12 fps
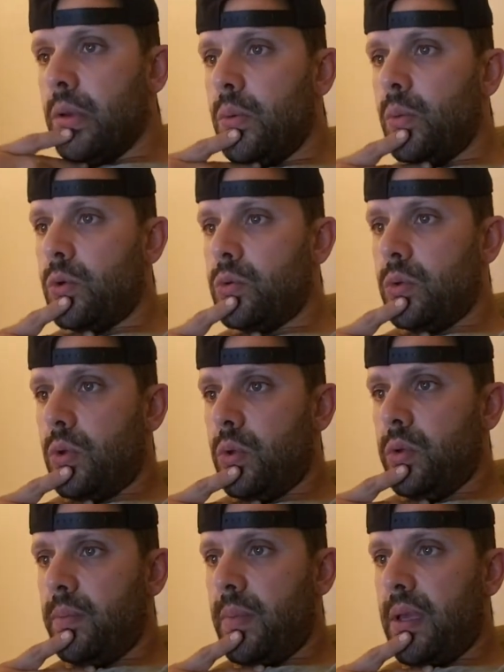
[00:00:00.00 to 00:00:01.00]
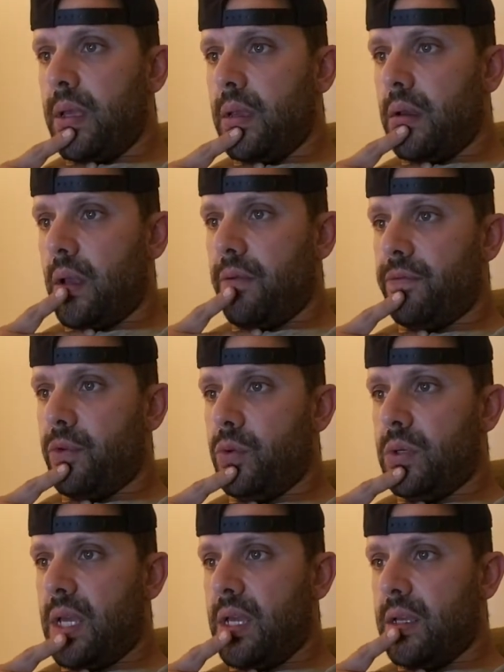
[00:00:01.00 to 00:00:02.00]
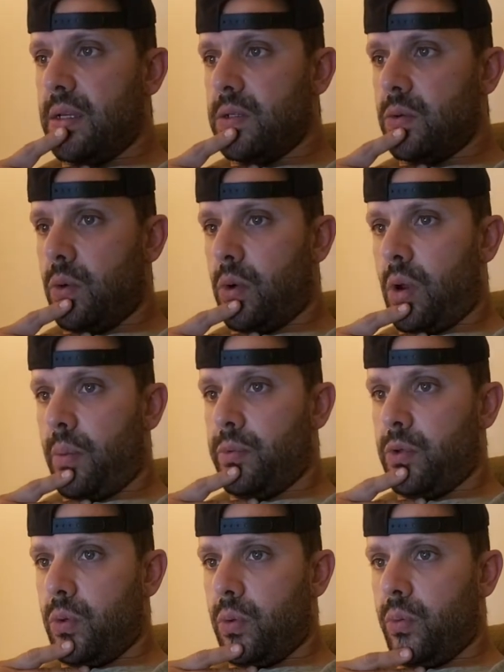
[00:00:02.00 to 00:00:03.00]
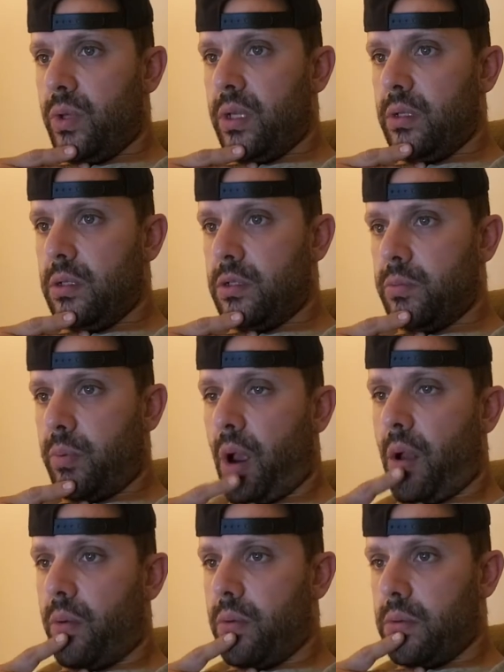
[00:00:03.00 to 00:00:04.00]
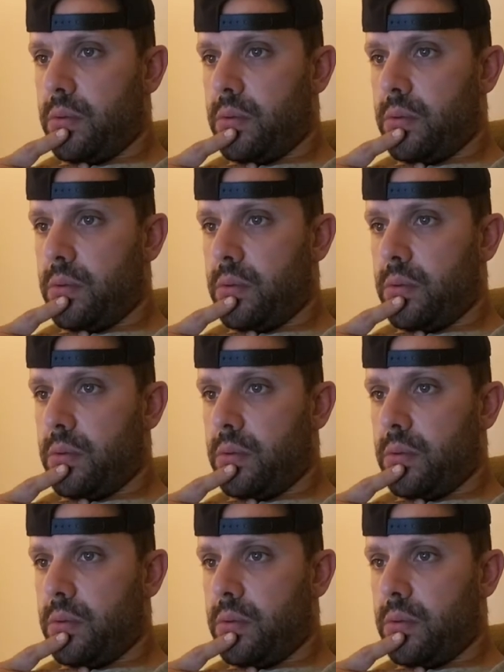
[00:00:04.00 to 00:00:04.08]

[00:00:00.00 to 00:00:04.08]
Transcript: which will only make a few days or up to a week to sprout.